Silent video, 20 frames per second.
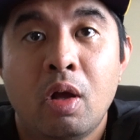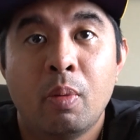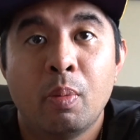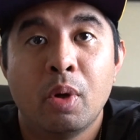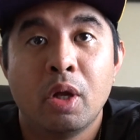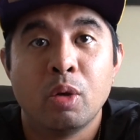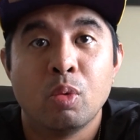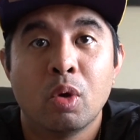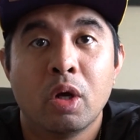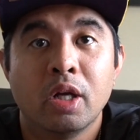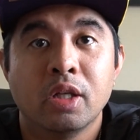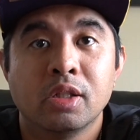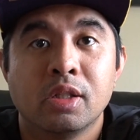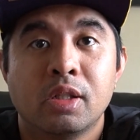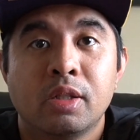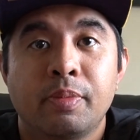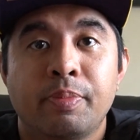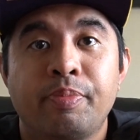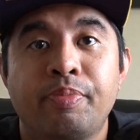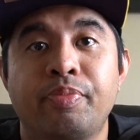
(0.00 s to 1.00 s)
But
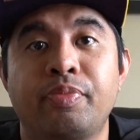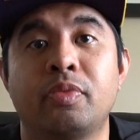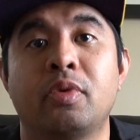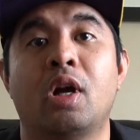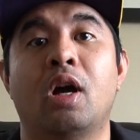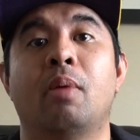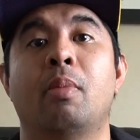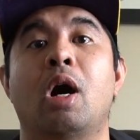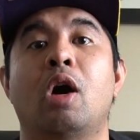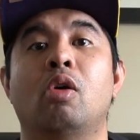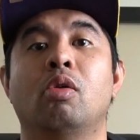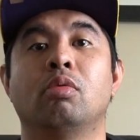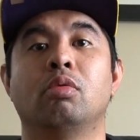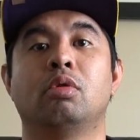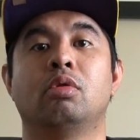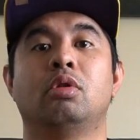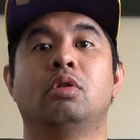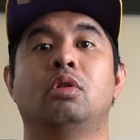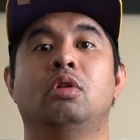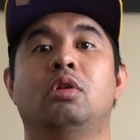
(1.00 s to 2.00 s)
anyways, I'm out.
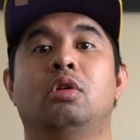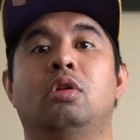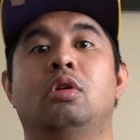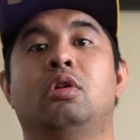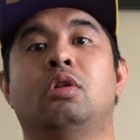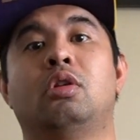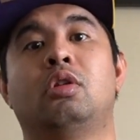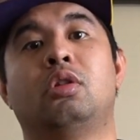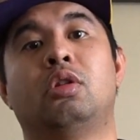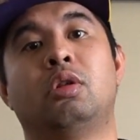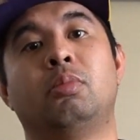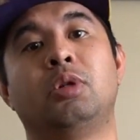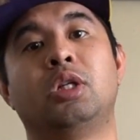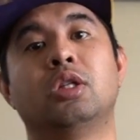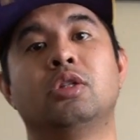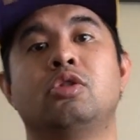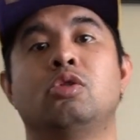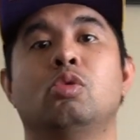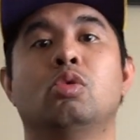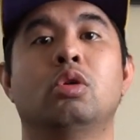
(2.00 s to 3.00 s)
Let me
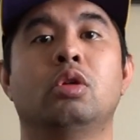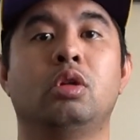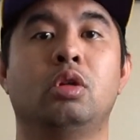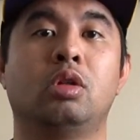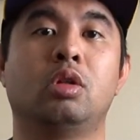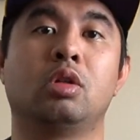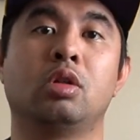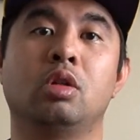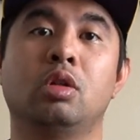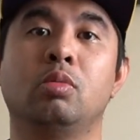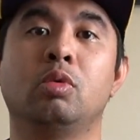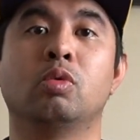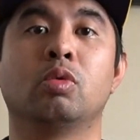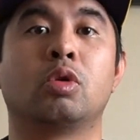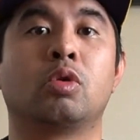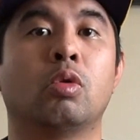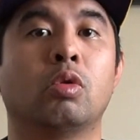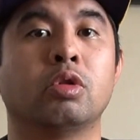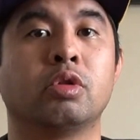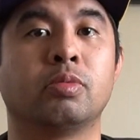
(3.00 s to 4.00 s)
get to it. Let me
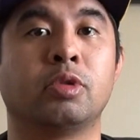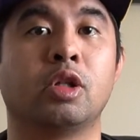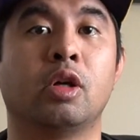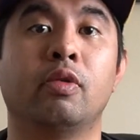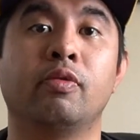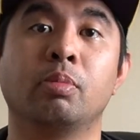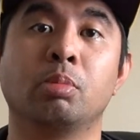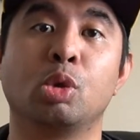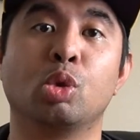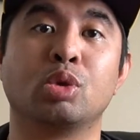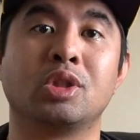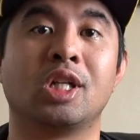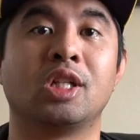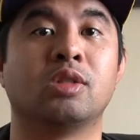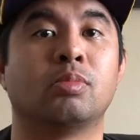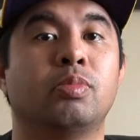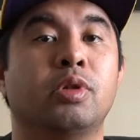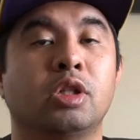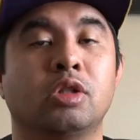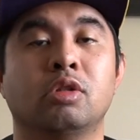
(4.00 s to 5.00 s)
record some stuff. Let me go take
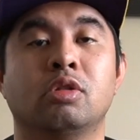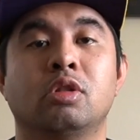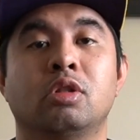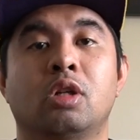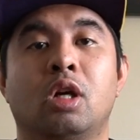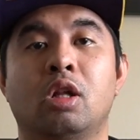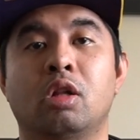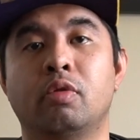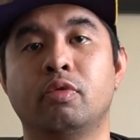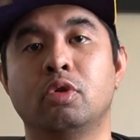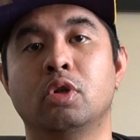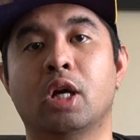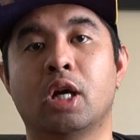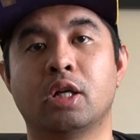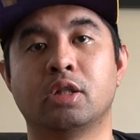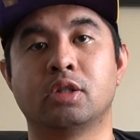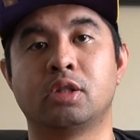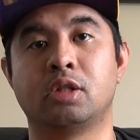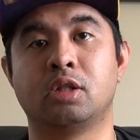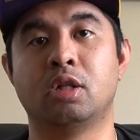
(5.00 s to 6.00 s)
some pictures. I love you
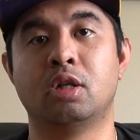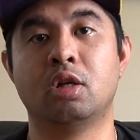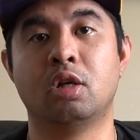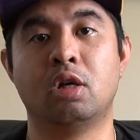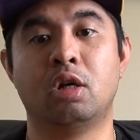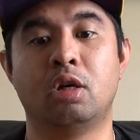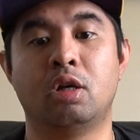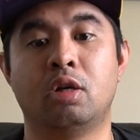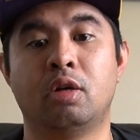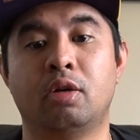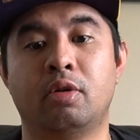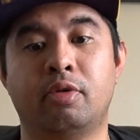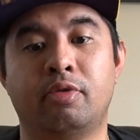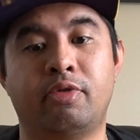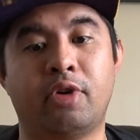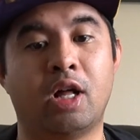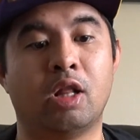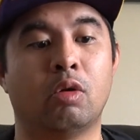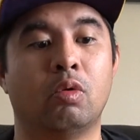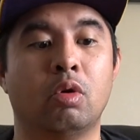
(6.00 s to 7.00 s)
guys.
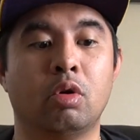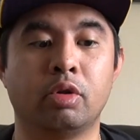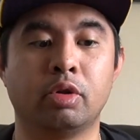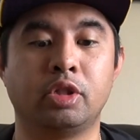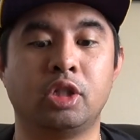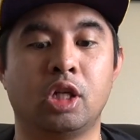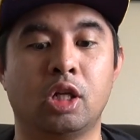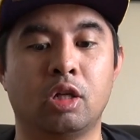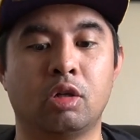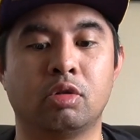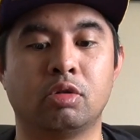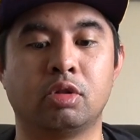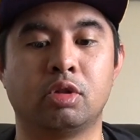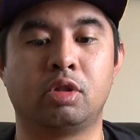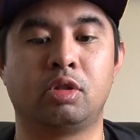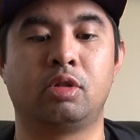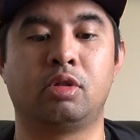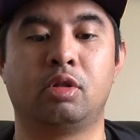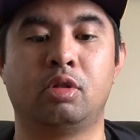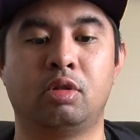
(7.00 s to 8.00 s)
Follow all the
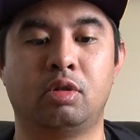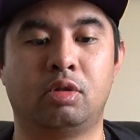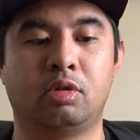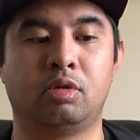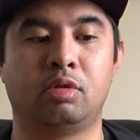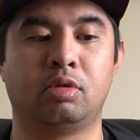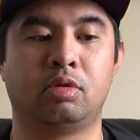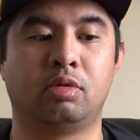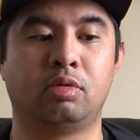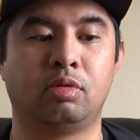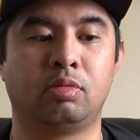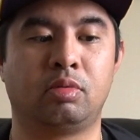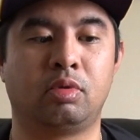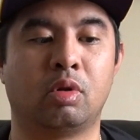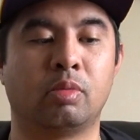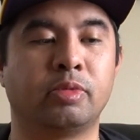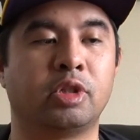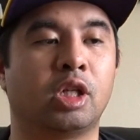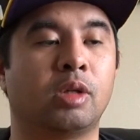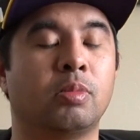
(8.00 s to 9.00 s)
channels.
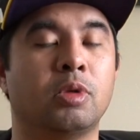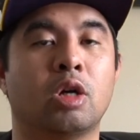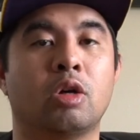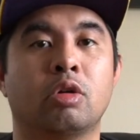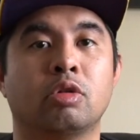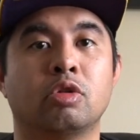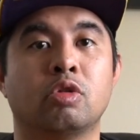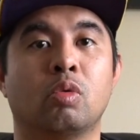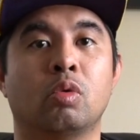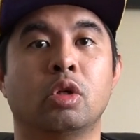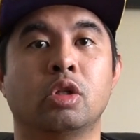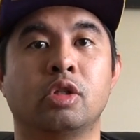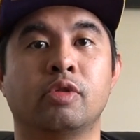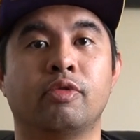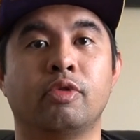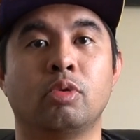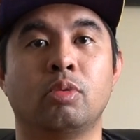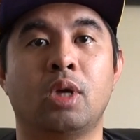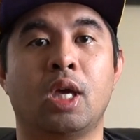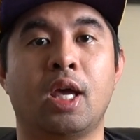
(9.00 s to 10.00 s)
Come check me out on Twitch if
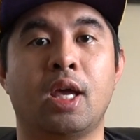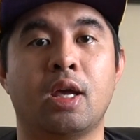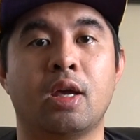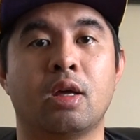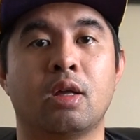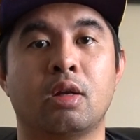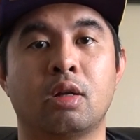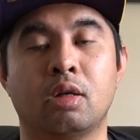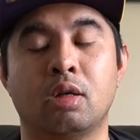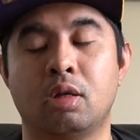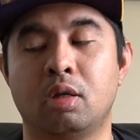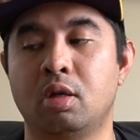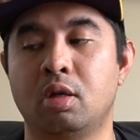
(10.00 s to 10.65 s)
you can.